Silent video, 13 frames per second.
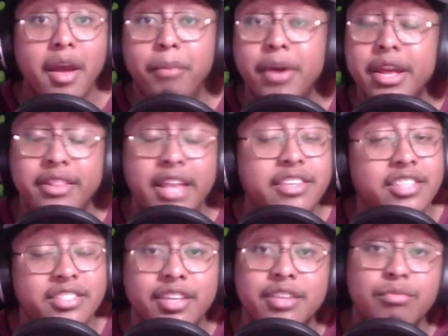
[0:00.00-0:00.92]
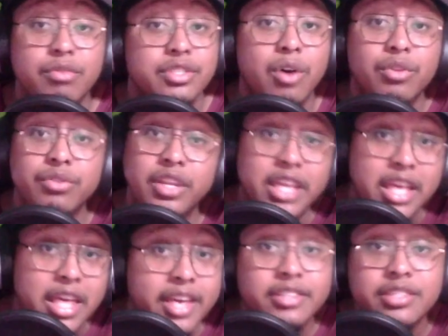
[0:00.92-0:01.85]
but they just didn't result in any
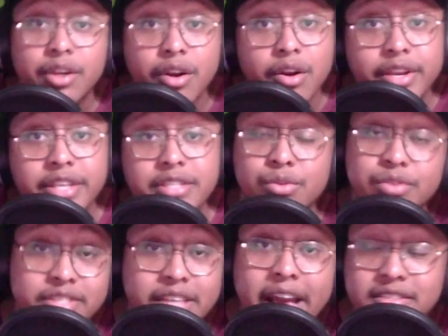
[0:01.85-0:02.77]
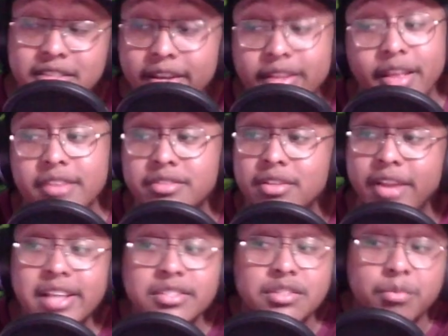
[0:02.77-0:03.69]
hits, hurries, or sacks like that. So
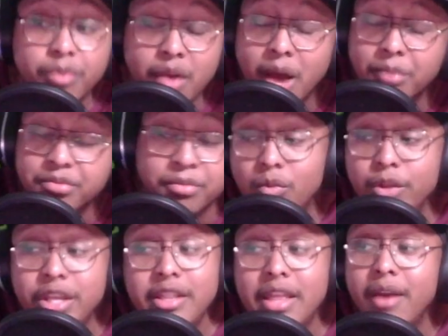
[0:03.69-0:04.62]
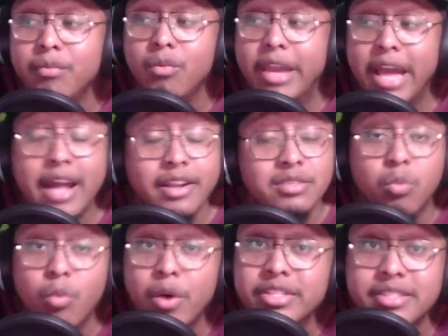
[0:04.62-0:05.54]
that's the problem. We need that guy that's
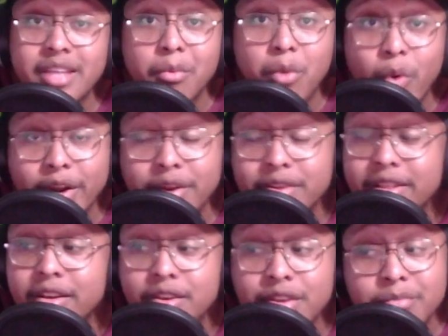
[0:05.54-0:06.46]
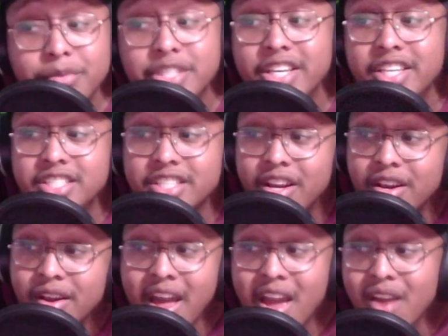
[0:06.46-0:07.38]
one step quicker that could be Chase
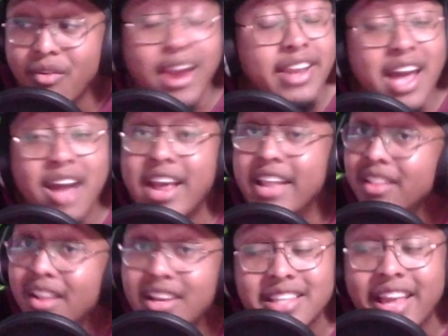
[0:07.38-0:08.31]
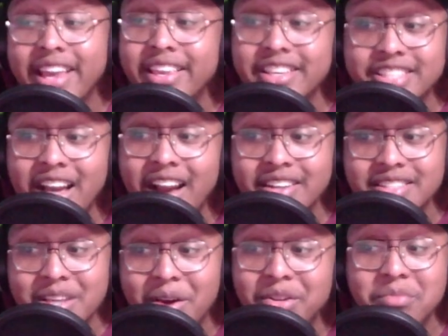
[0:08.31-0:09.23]
Young. Right now, that looks like it's Shaka
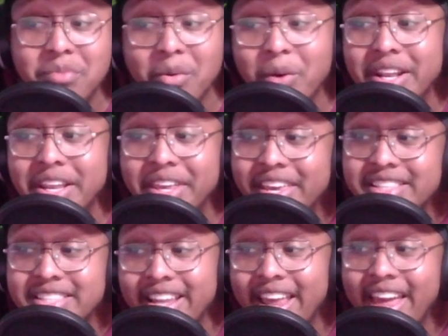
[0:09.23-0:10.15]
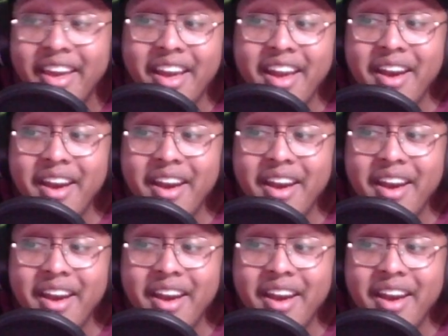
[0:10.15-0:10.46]
Toney, but we're going to get to that.